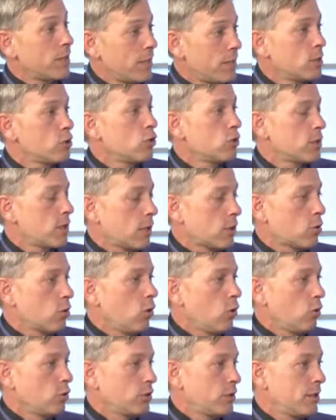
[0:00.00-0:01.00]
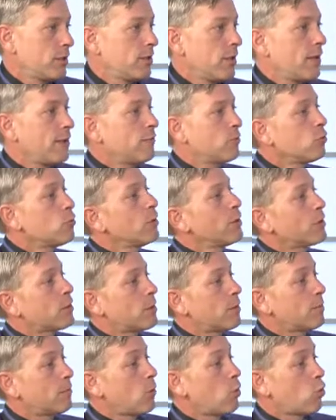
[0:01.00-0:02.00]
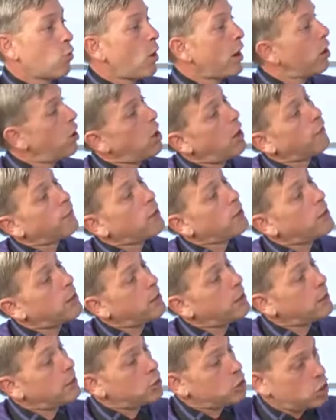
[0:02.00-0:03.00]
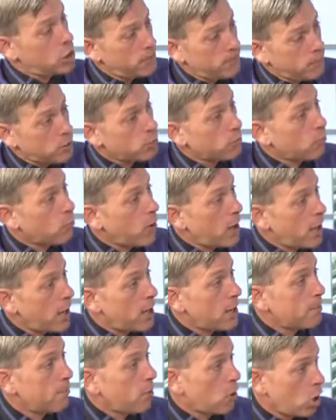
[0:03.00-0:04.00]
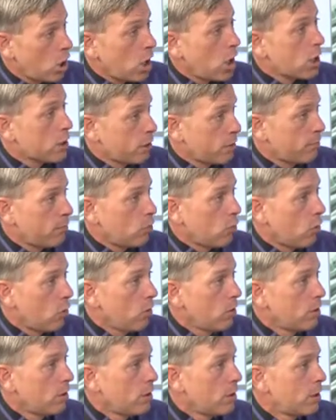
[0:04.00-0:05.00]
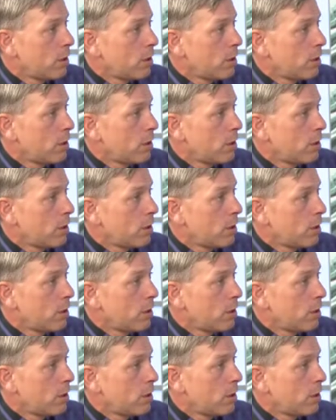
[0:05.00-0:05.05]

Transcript: into technology, they do it some quite often in the cheapest way possible